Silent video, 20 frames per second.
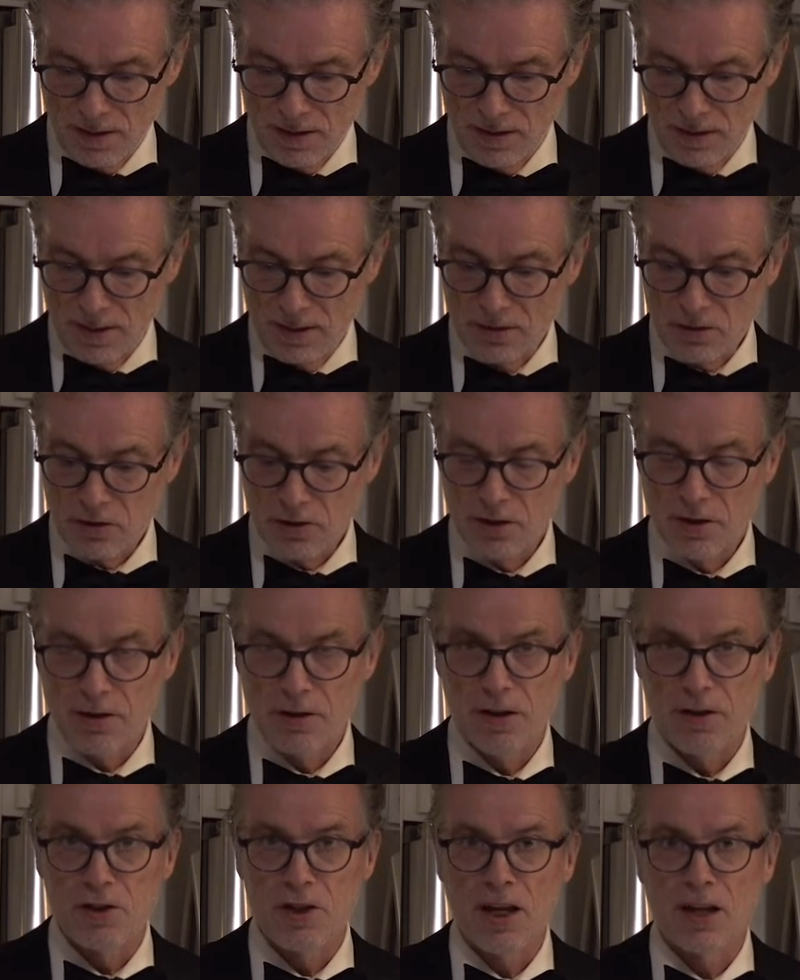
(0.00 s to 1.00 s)
Let's stir
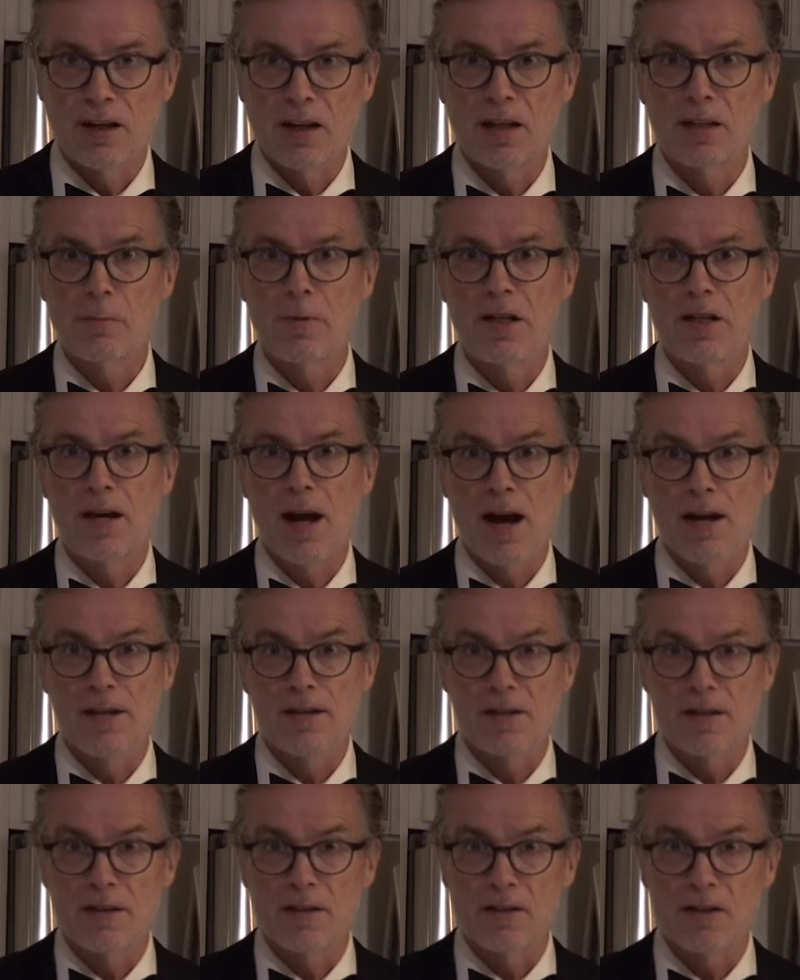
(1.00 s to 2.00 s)
it gently. Let's be
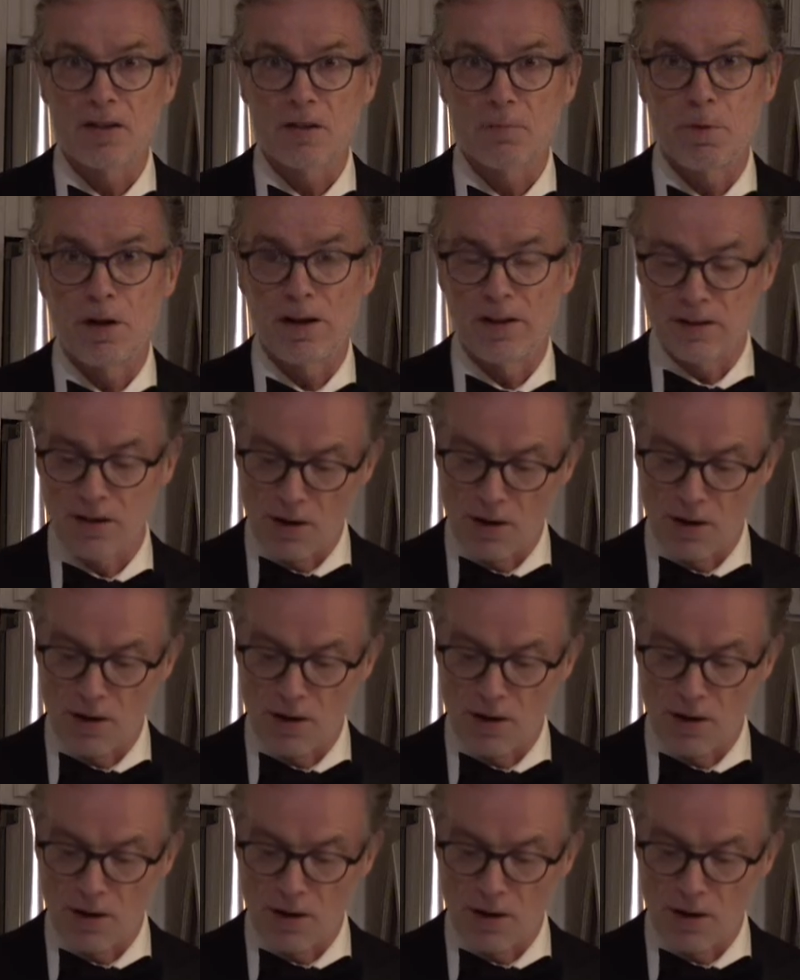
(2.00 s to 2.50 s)
nice to the spirits,